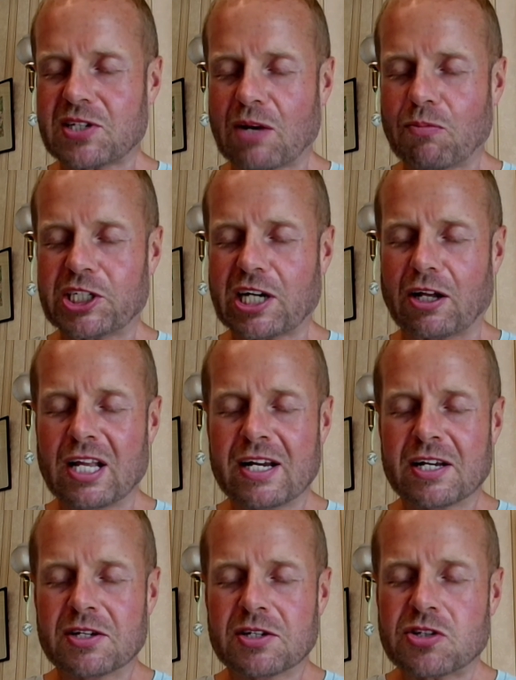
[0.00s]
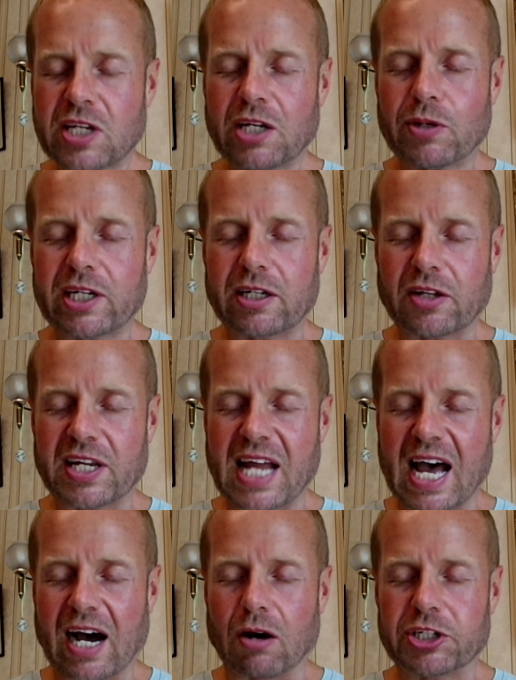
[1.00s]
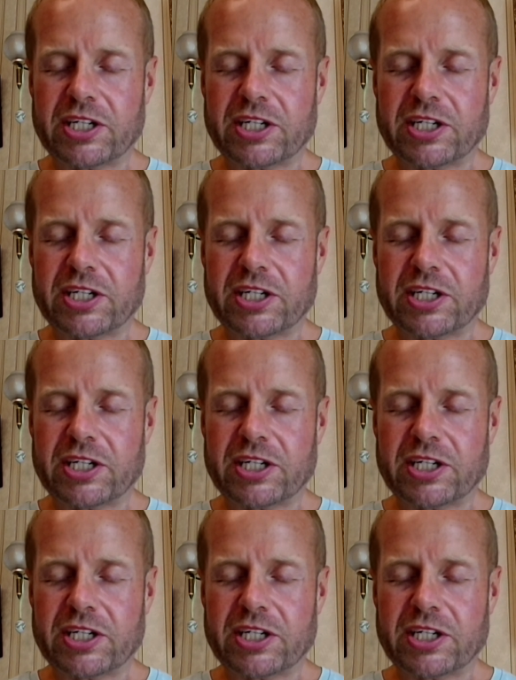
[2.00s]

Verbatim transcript: and we shall see you in another now.